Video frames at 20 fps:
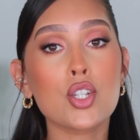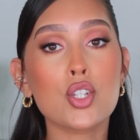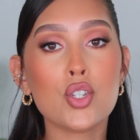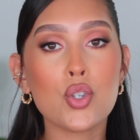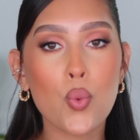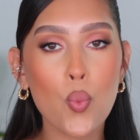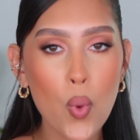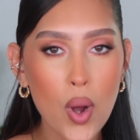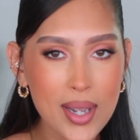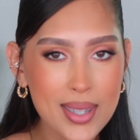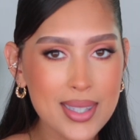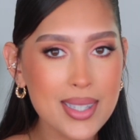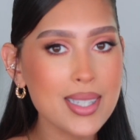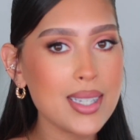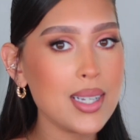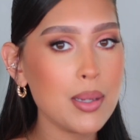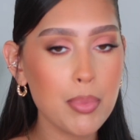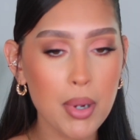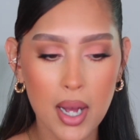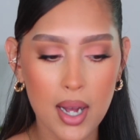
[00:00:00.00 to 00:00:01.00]

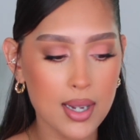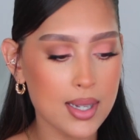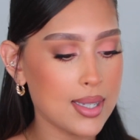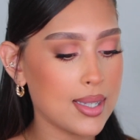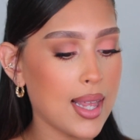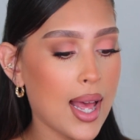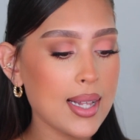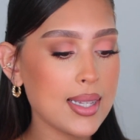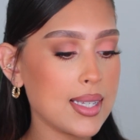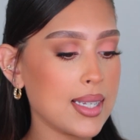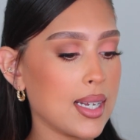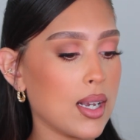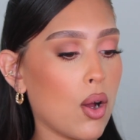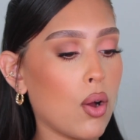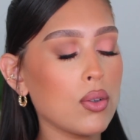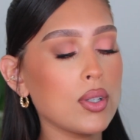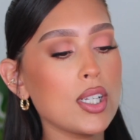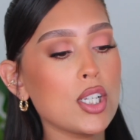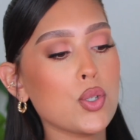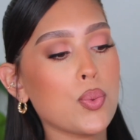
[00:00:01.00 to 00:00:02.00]
20 bucks that's it
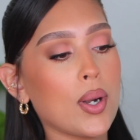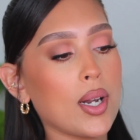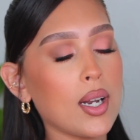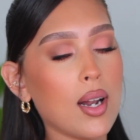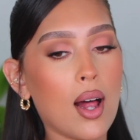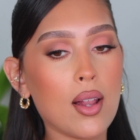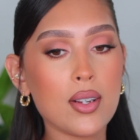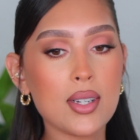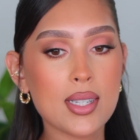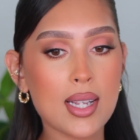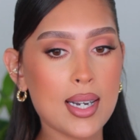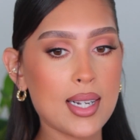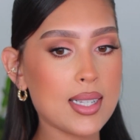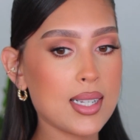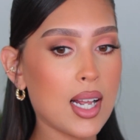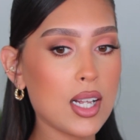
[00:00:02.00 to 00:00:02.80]
only 20 dollars and it's